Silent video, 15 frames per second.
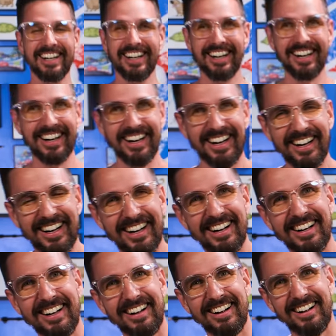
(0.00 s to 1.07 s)

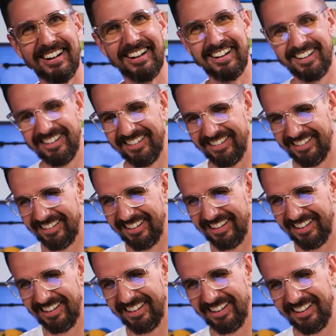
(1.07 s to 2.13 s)

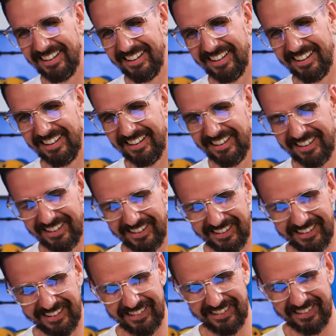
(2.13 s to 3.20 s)

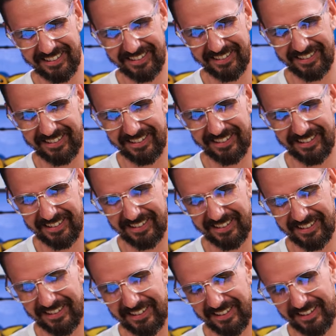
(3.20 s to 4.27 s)

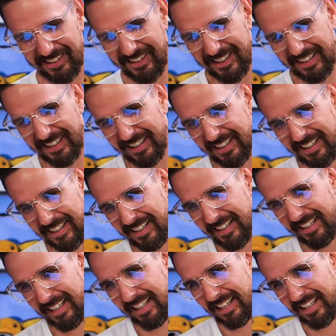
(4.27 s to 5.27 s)
This person isn't speaking.